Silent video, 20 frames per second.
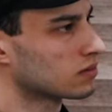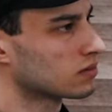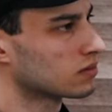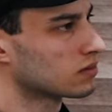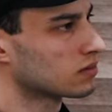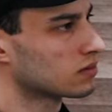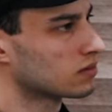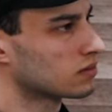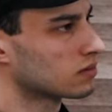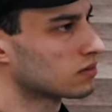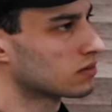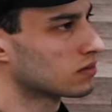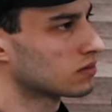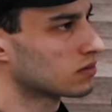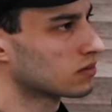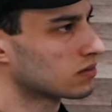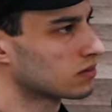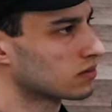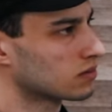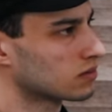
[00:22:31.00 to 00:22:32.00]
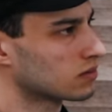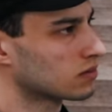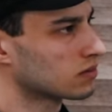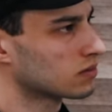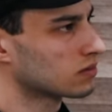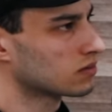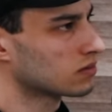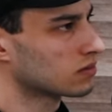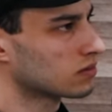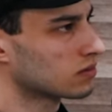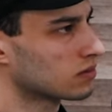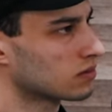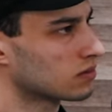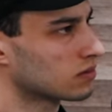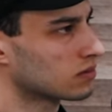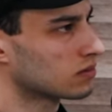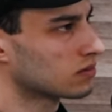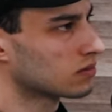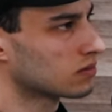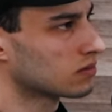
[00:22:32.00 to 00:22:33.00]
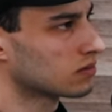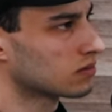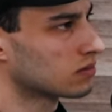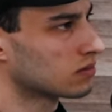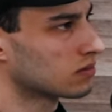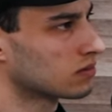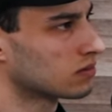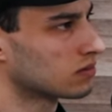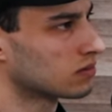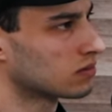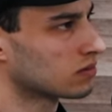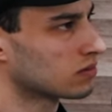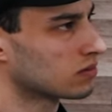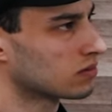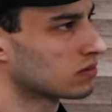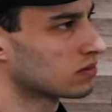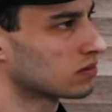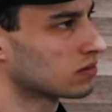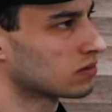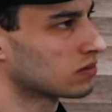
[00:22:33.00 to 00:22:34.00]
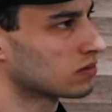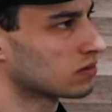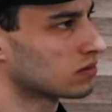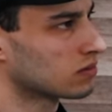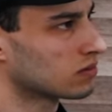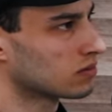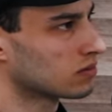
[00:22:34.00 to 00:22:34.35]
(not speaking)